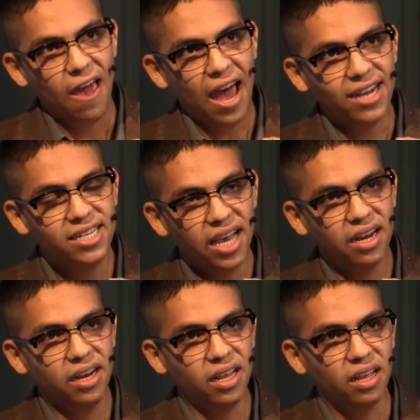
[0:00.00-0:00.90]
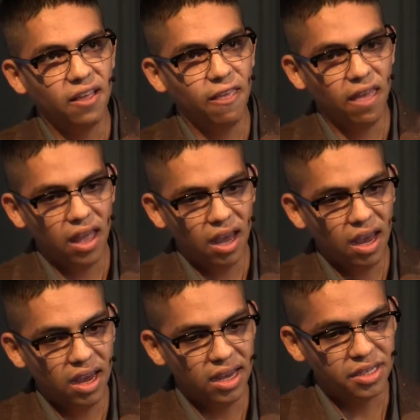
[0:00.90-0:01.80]
identity
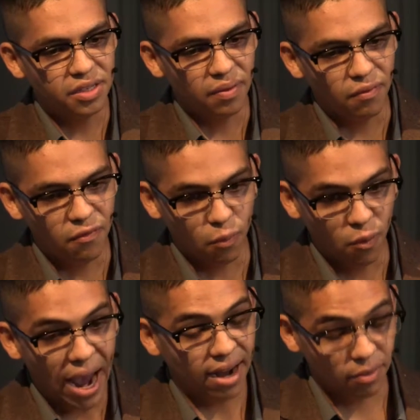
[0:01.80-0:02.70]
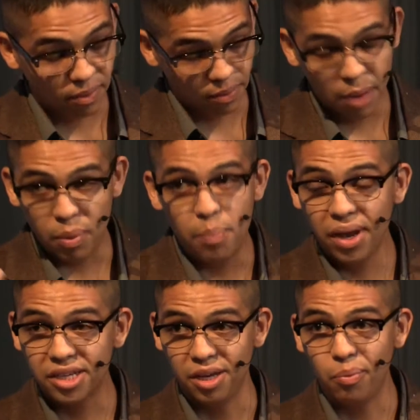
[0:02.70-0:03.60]
it
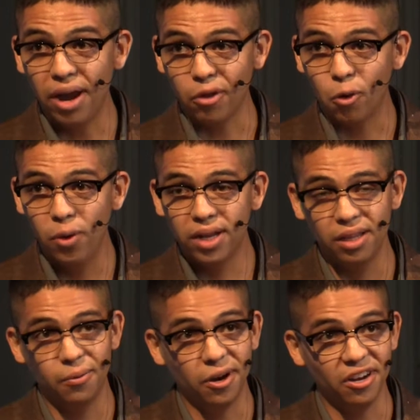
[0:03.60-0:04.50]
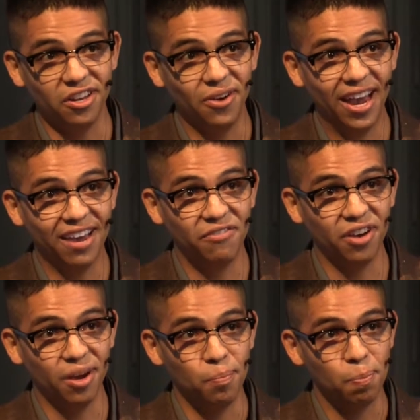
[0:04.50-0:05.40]
picks up rather quickly, where you
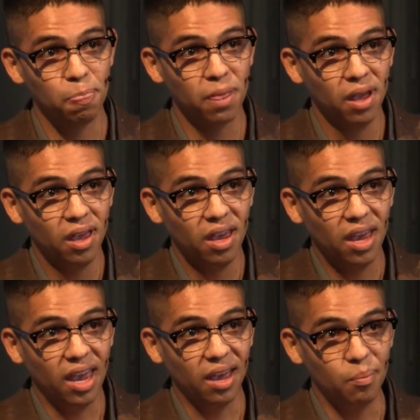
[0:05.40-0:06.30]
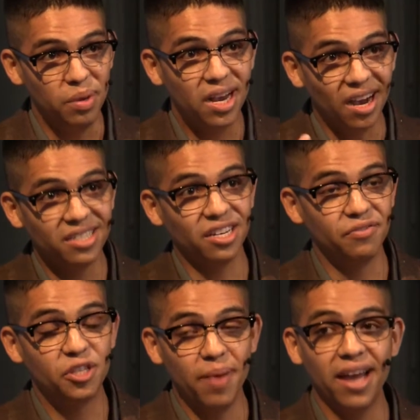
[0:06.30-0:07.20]
have, because
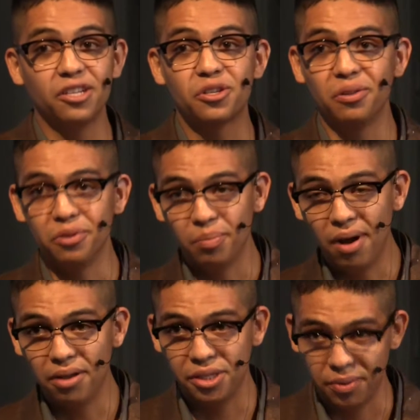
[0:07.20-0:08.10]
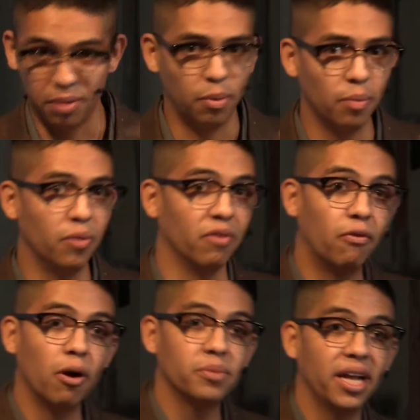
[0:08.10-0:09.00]
of Spanish colonial policy with the Bourbon
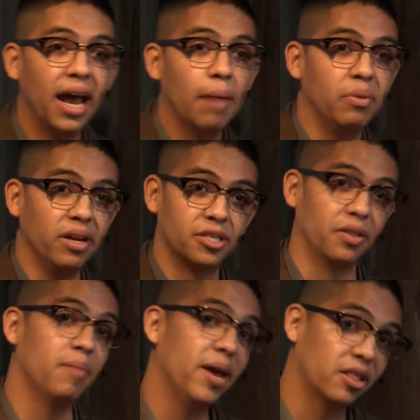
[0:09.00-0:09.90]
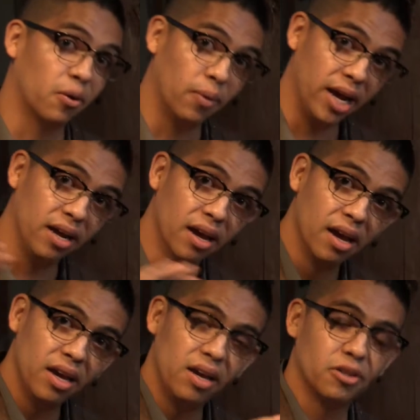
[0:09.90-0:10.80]
reforms that happened, so they make their way
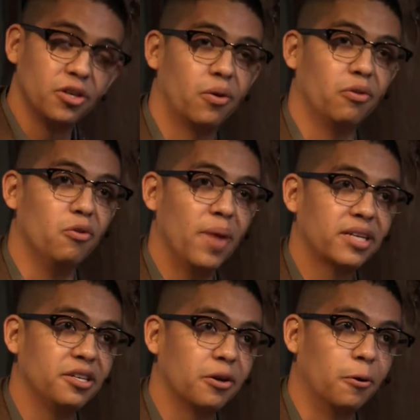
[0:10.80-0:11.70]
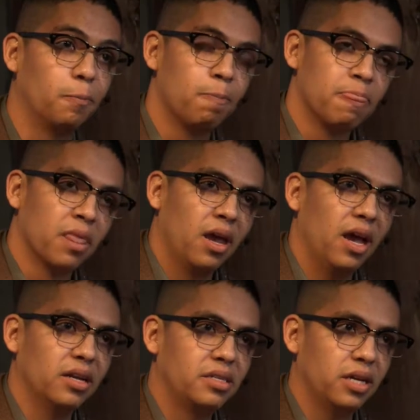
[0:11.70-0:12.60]
here to northern New Mexico,
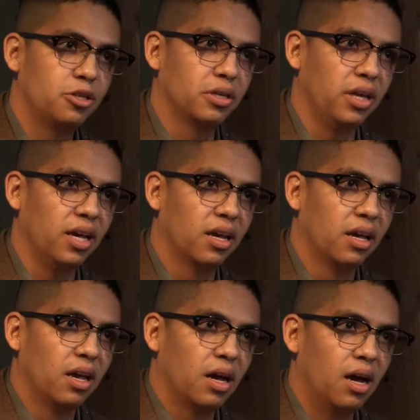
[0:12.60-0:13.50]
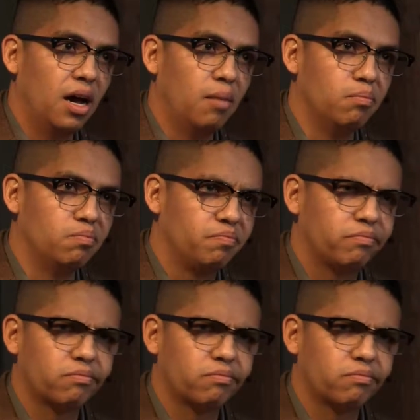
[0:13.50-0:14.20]
and essentially you